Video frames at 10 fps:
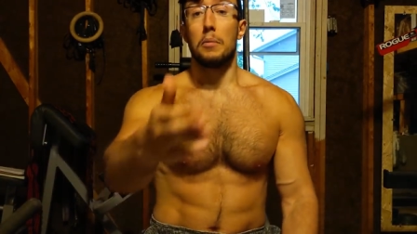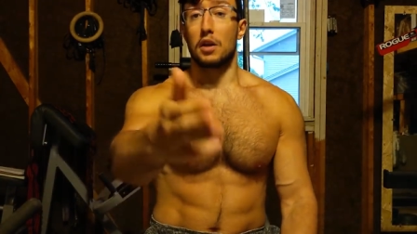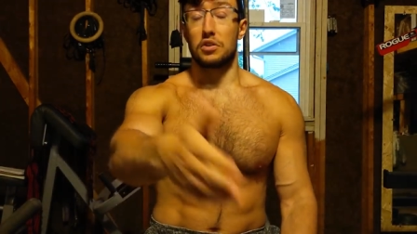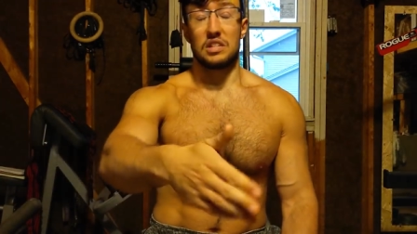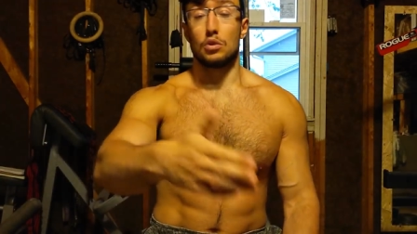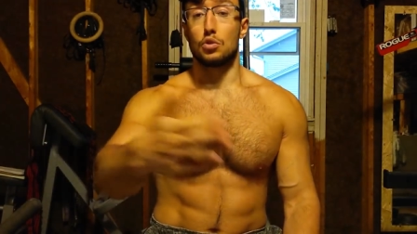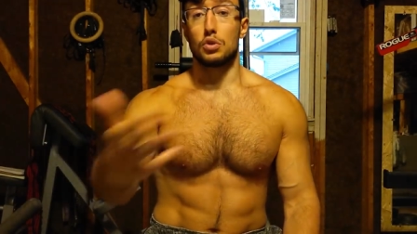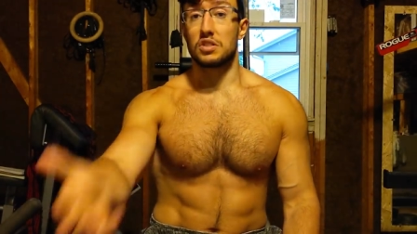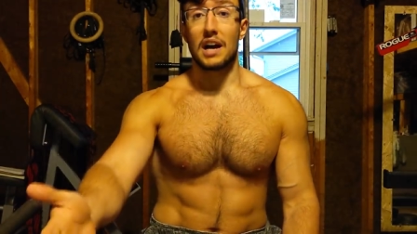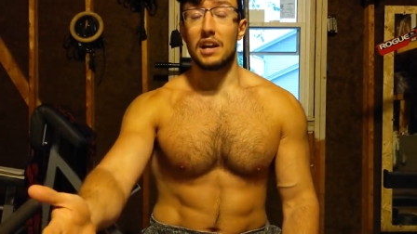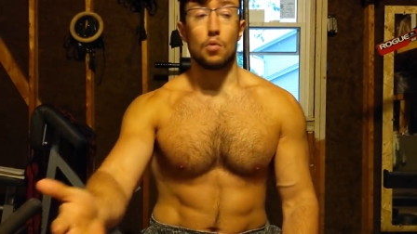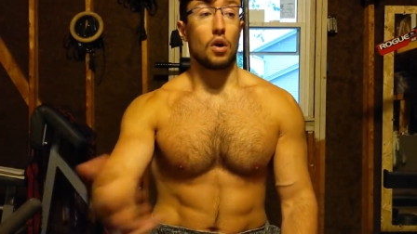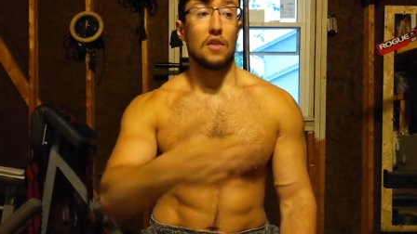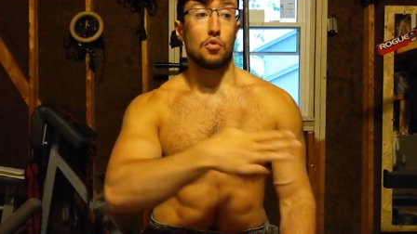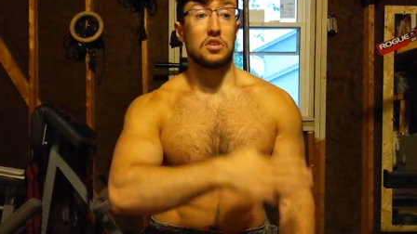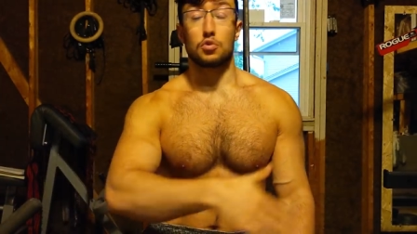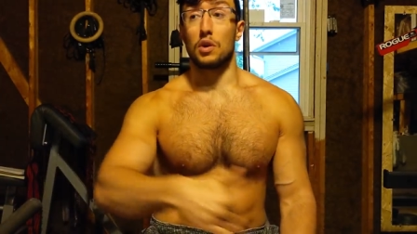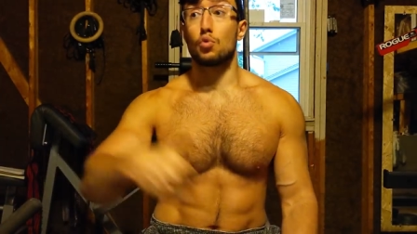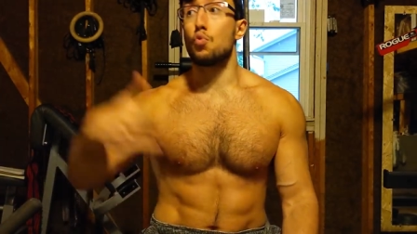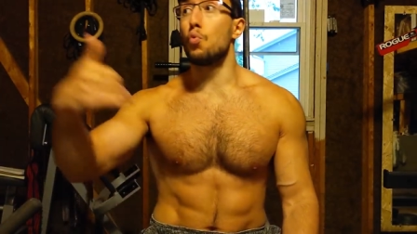Because in a society where everyone is
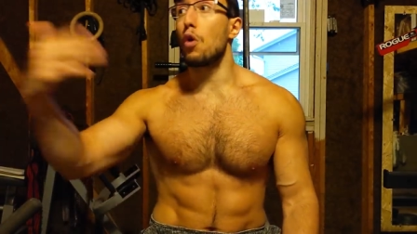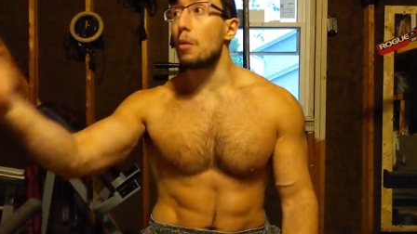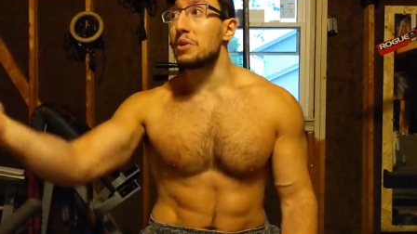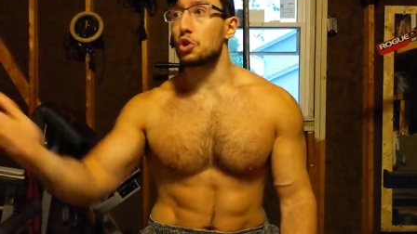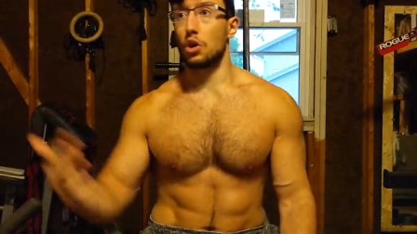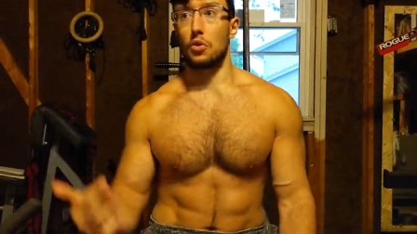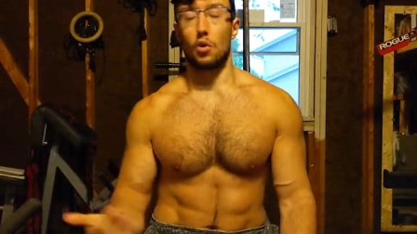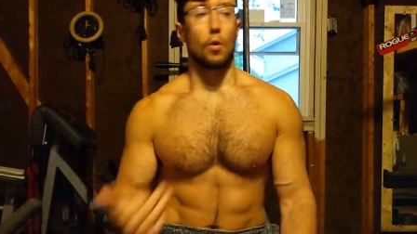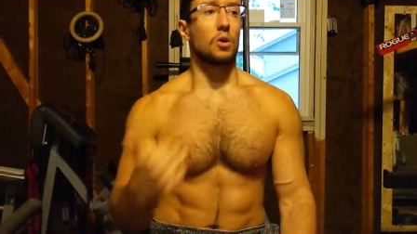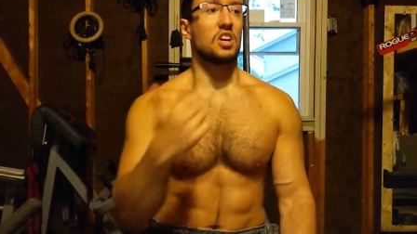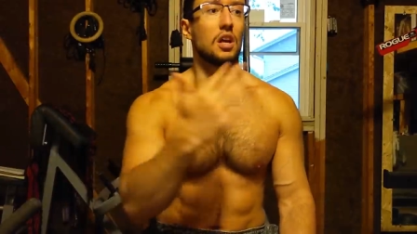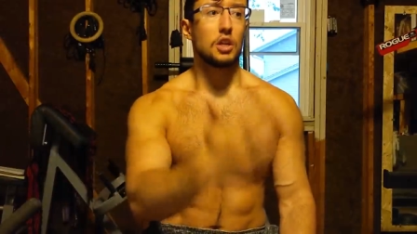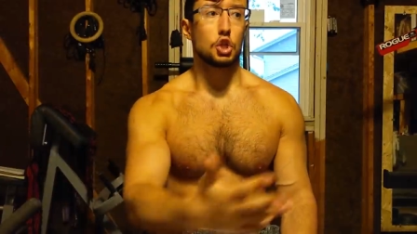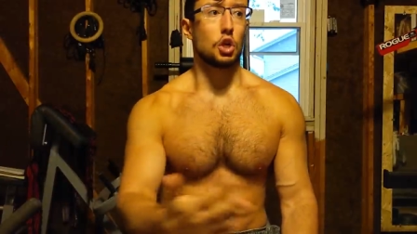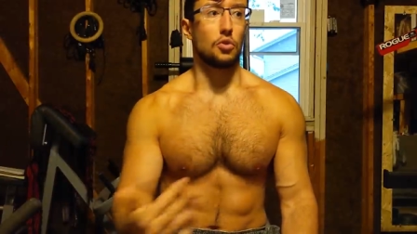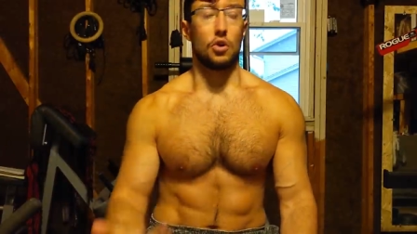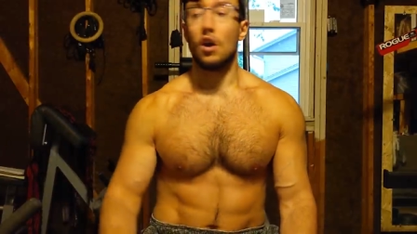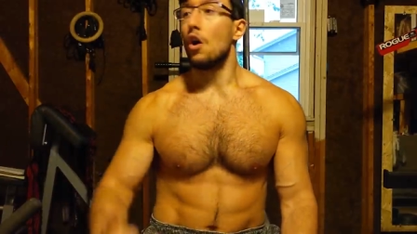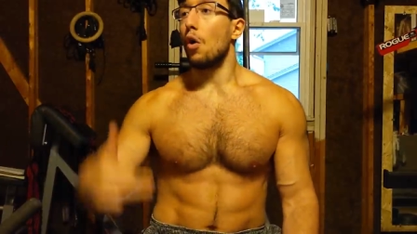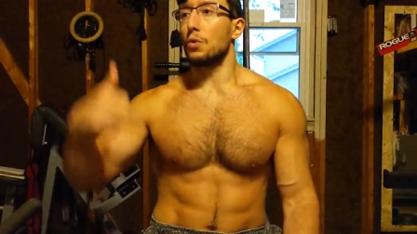going to rob each other or kill each other
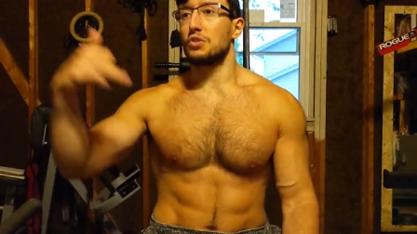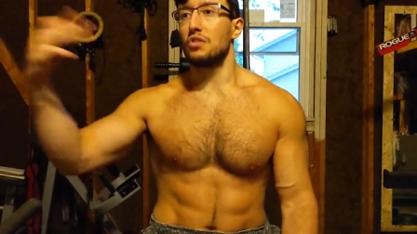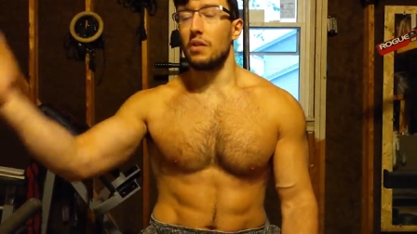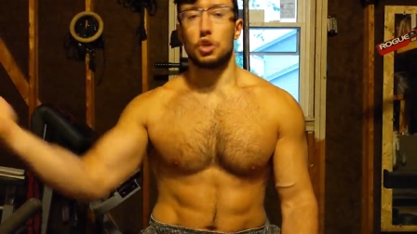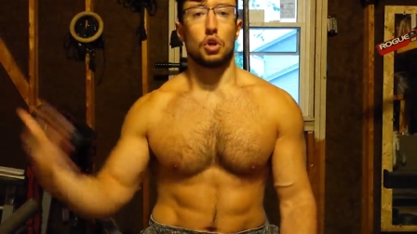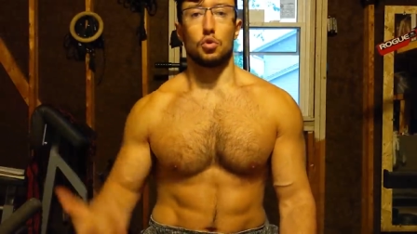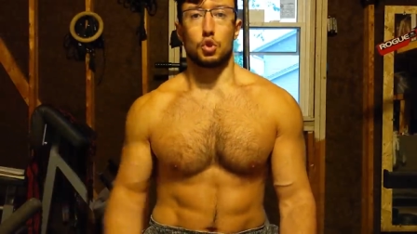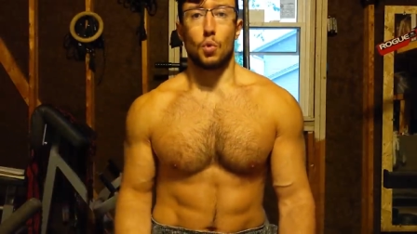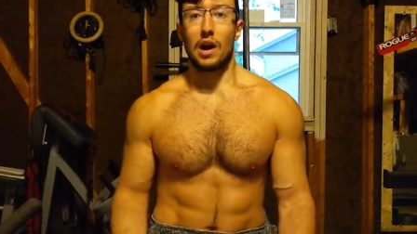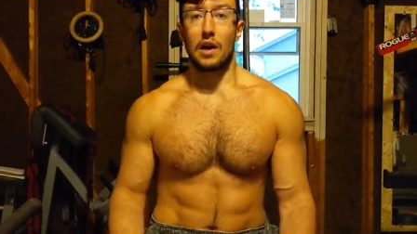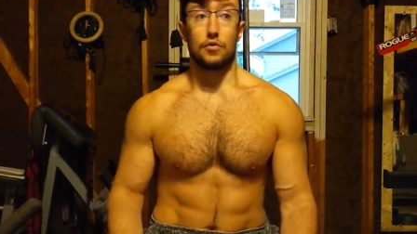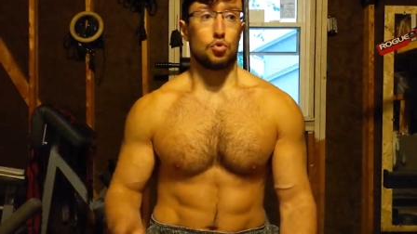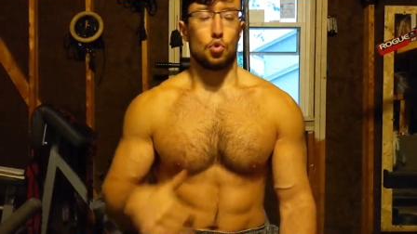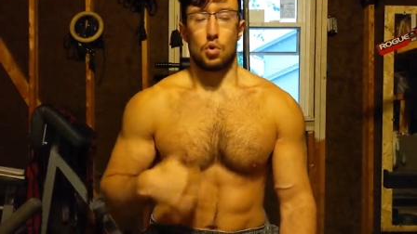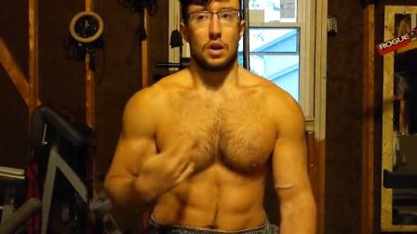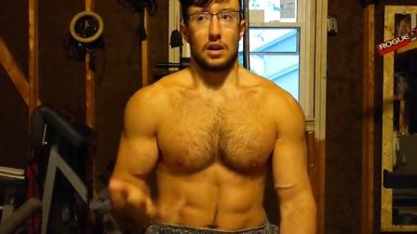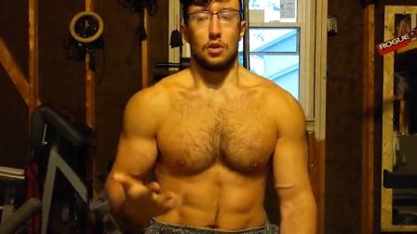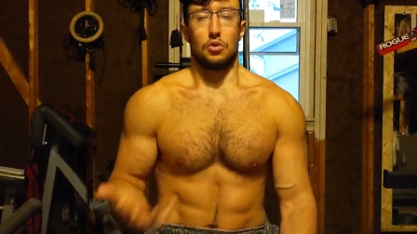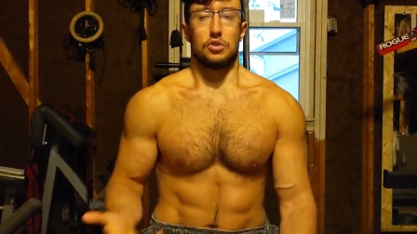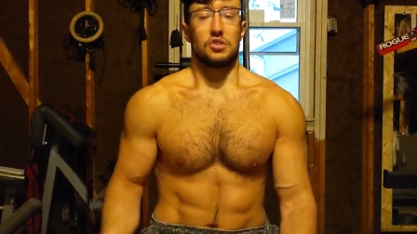or steal each other's wives, you quickly
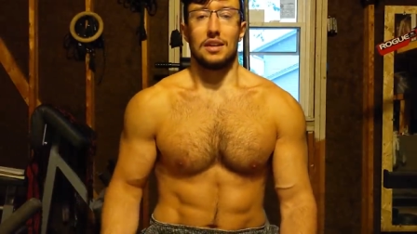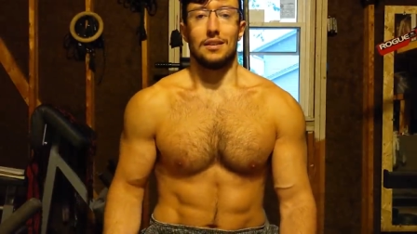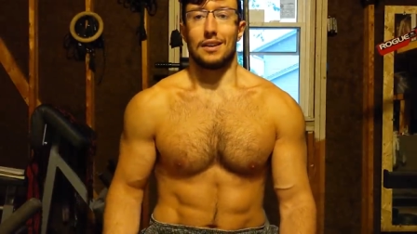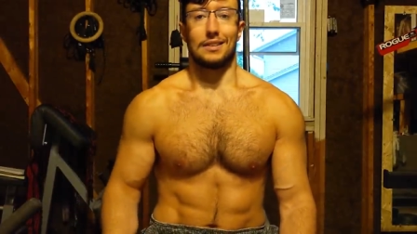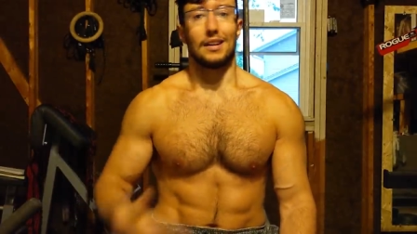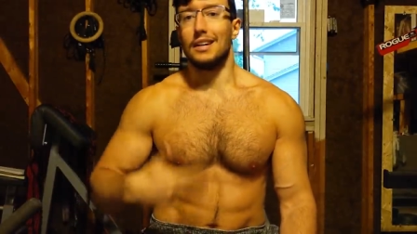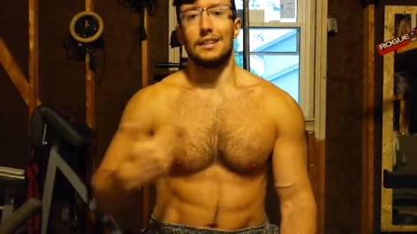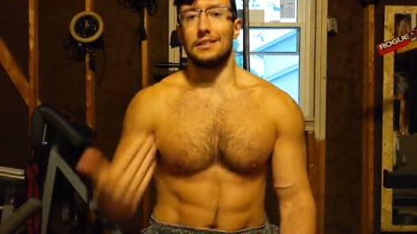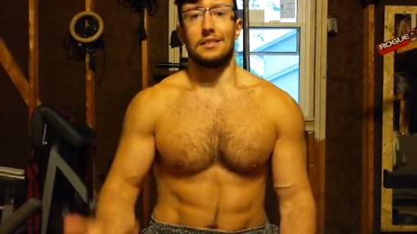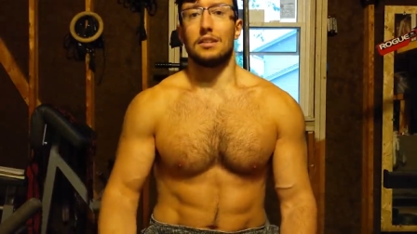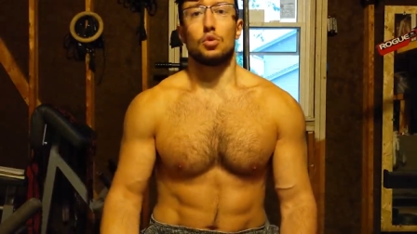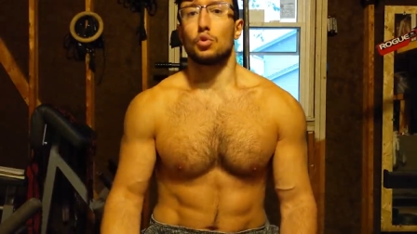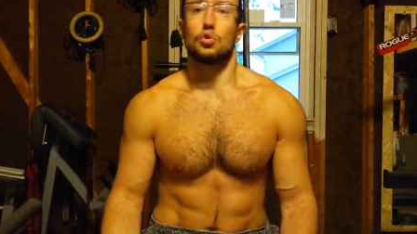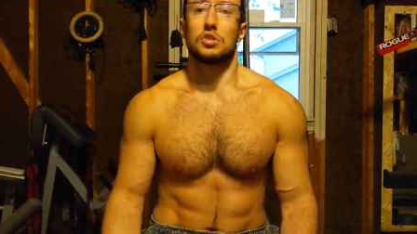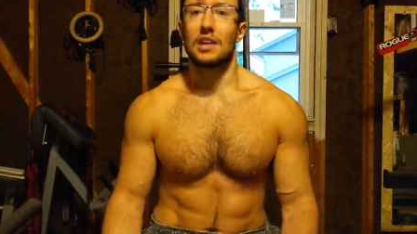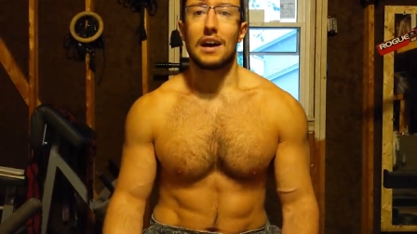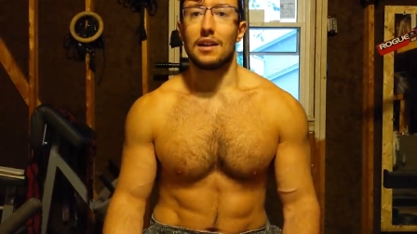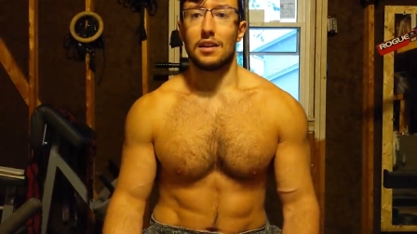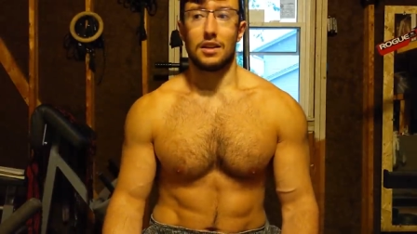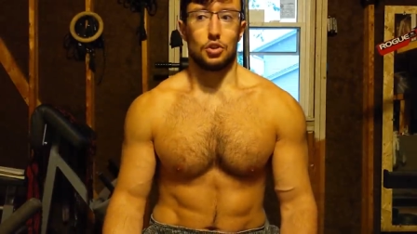understand that this is no
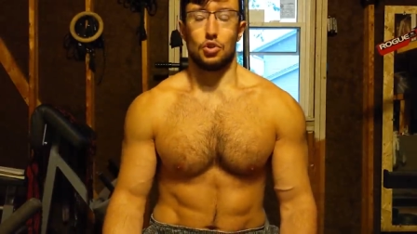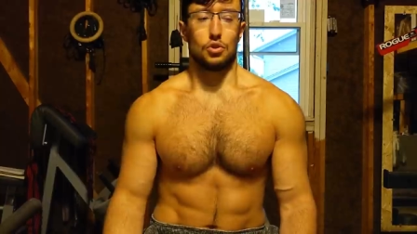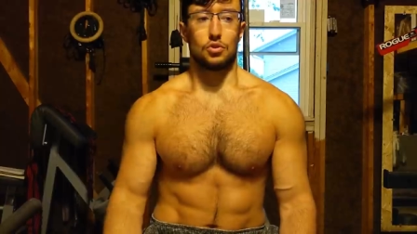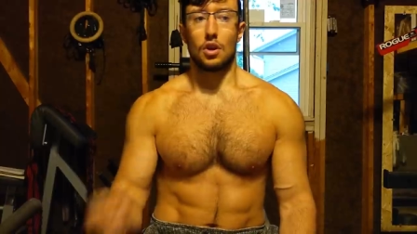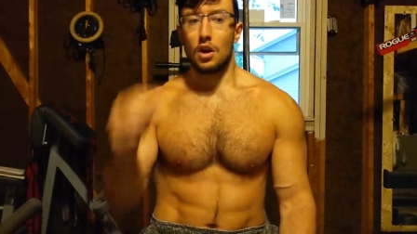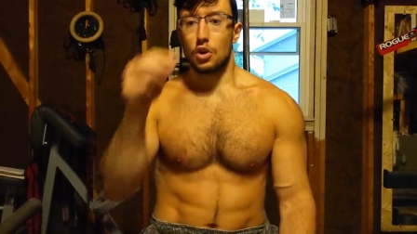society. It's just